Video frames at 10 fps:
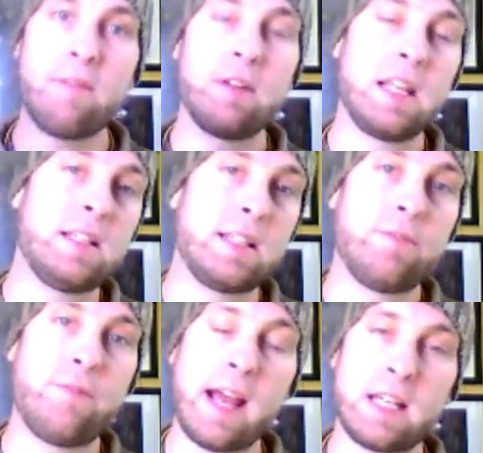have an
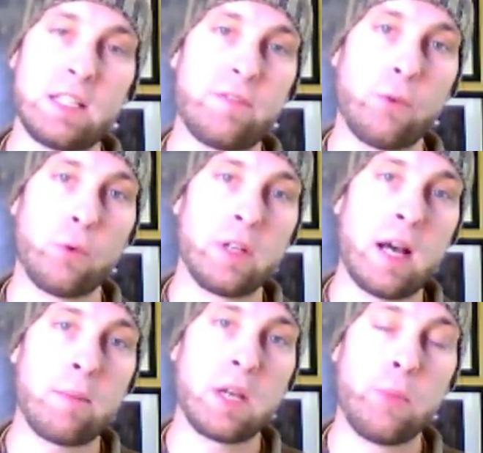easy fast for
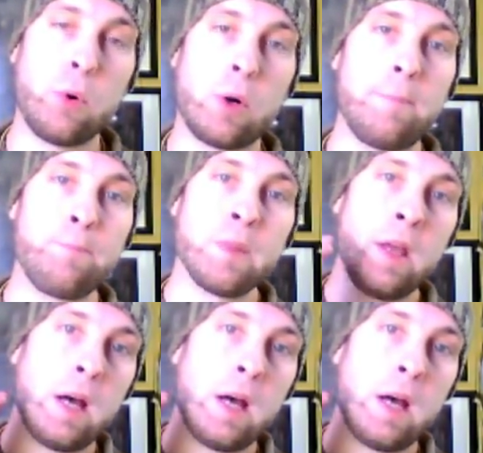Yom Kippur.